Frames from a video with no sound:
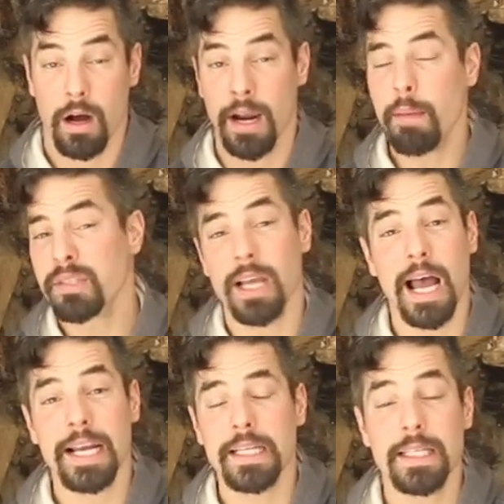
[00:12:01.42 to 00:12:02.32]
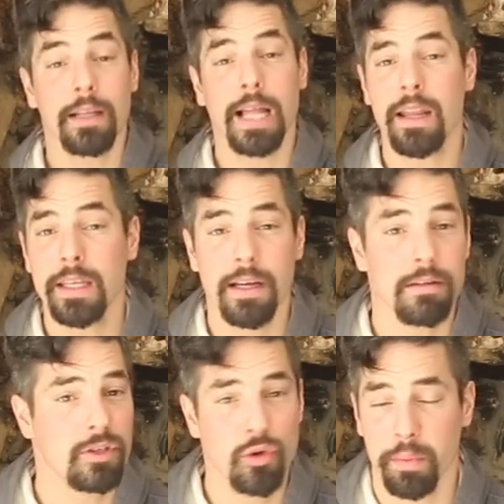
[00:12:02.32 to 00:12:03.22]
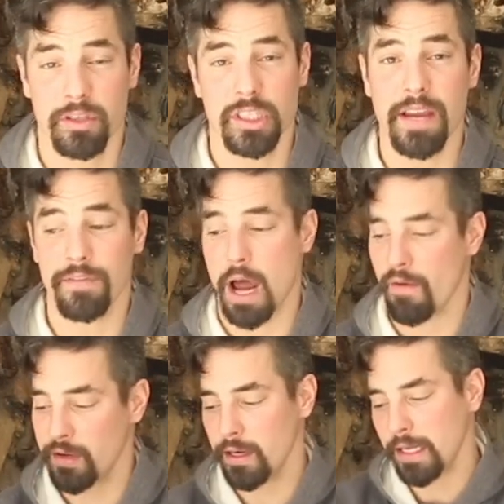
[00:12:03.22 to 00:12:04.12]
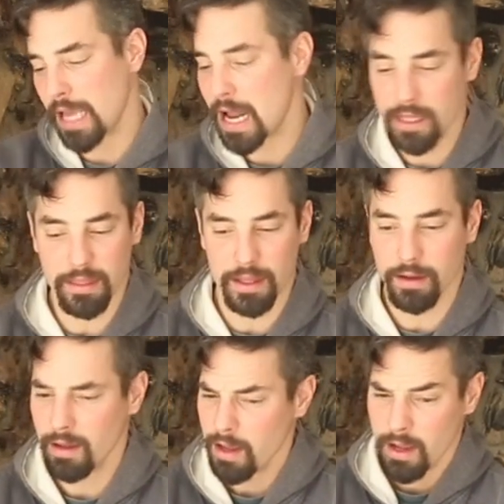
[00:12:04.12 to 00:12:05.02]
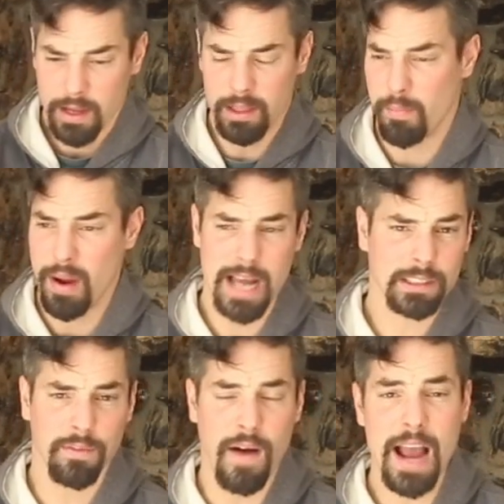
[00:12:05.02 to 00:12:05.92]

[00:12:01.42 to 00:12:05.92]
An upside is that a lot of the gear is super safe now. If you're getting anything in the past